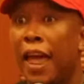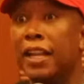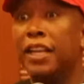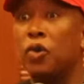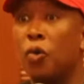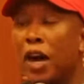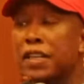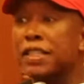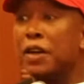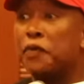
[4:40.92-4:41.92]
And then
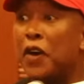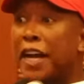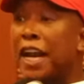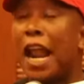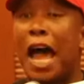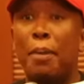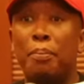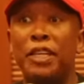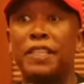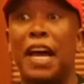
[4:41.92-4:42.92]
once the final
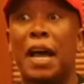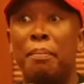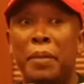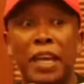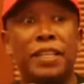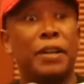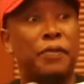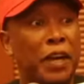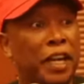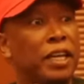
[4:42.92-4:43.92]
arbiter makes a
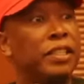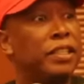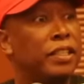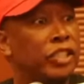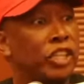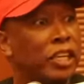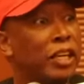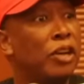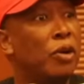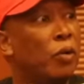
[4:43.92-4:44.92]
final decision,
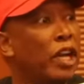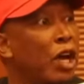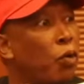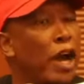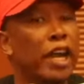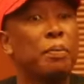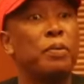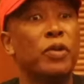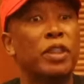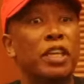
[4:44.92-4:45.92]
whether we're
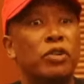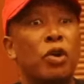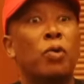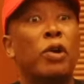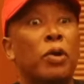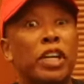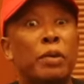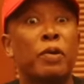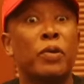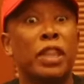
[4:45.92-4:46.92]
happy with it or we're not
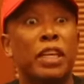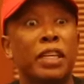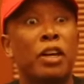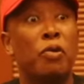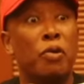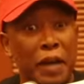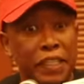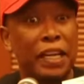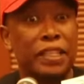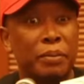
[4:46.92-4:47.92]
happy with it, we
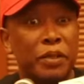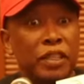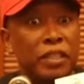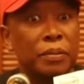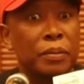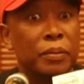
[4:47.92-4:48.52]
must accept it.